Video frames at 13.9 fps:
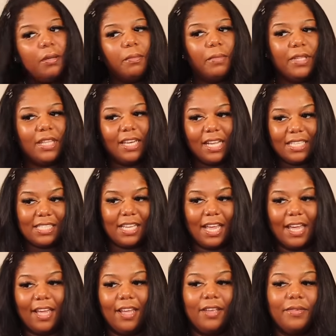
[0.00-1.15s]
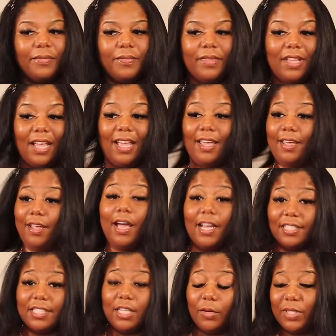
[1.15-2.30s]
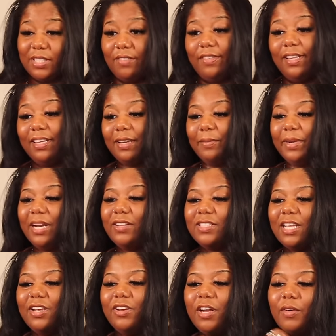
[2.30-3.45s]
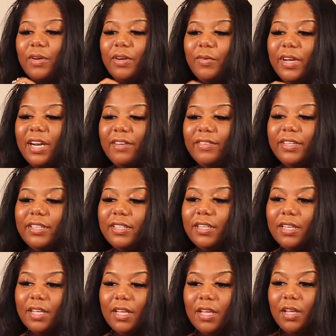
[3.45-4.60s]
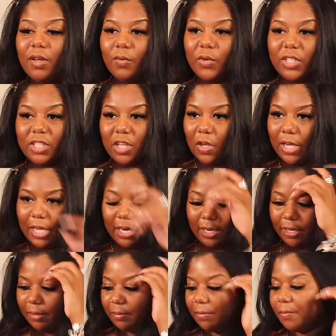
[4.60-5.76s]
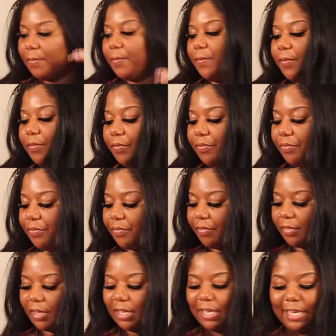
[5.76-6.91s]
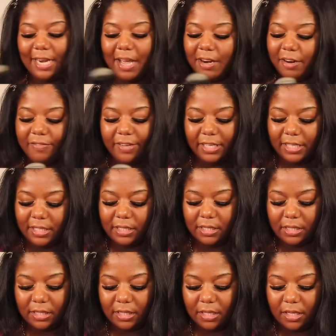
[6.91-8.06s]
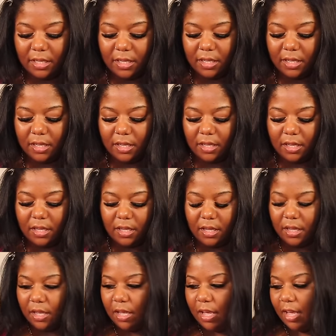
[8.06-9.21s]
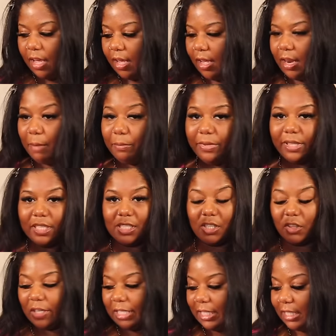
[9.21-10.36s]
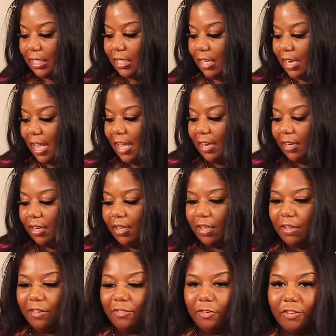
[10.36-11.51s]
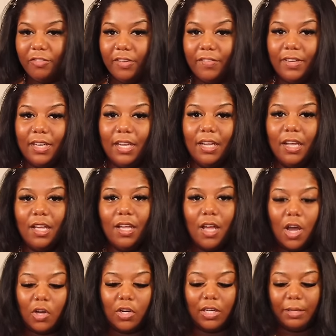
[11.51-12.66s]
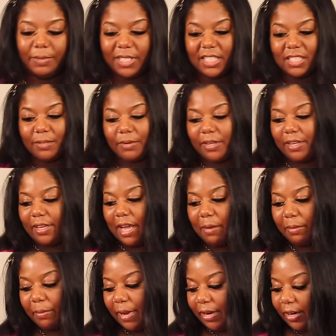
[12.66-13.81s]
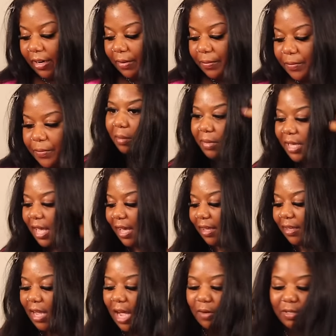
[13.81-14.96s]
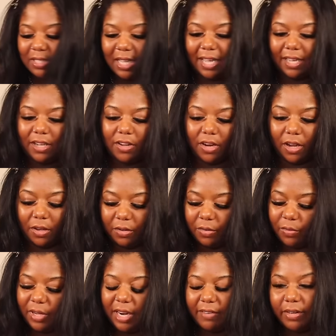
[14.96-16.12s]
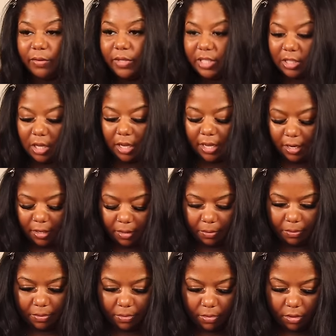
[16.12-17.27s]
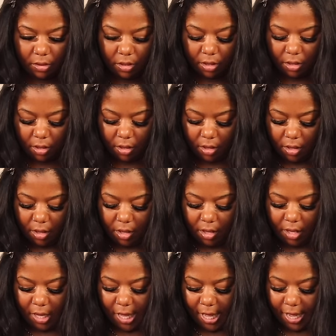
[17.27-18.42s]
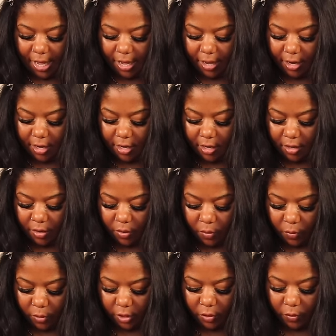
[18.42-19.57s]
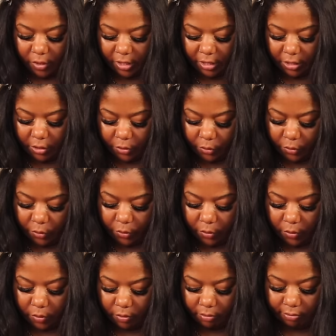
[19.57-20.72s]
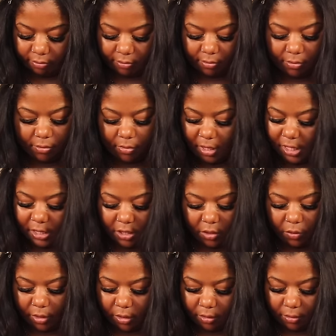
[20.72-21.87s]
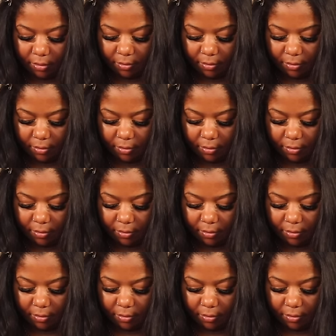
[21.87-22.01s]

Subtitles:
But the next day, I still wasn't feeling it. But I was like, you know what? Whatever. We're just going to get up, get out our feelings, and I'm going to put this on 360, not 450. Hold on, let me change the camera battery. But yeah, I was like, you know, whatever, we're just going to get up, and we're going to get to it.